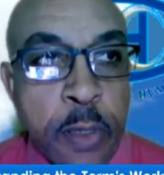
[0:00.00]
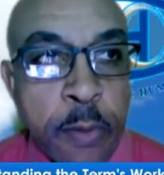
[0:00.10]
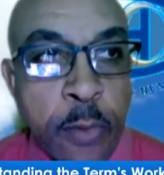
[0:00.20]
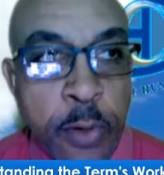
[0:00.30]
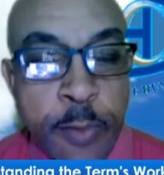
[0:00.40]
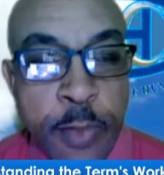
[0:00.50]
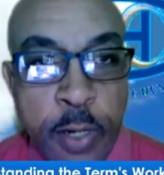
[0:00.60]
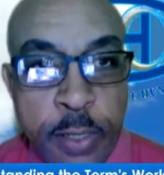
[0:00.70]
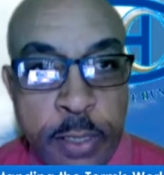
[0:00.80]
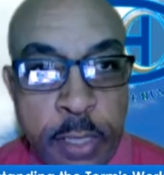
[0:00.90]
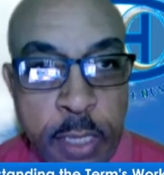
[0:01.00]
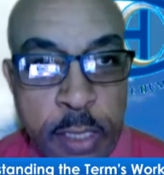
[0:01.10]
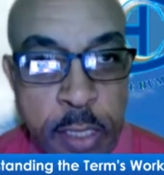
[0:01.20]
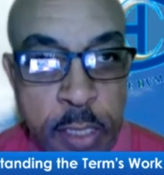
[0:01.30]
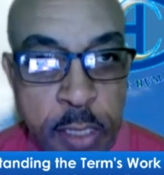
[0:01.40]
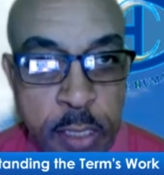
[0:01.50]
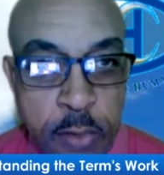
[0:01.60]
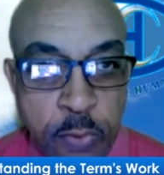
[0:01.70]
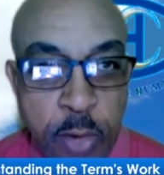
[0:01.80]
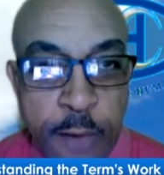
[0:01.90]
multiple choice test.
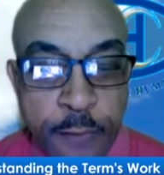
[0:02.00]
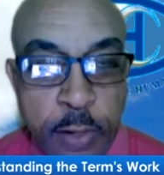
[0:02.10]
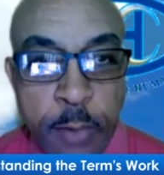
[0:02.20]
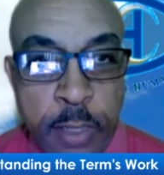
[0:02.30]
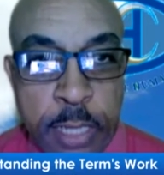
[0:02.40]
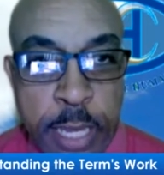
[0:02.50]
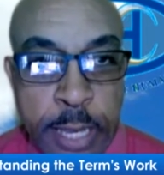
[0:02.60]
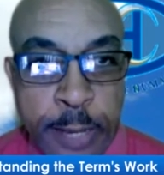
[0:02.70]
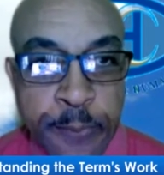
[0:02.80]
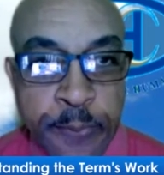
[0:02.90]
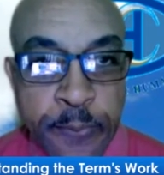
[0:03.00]
Have to limit the time,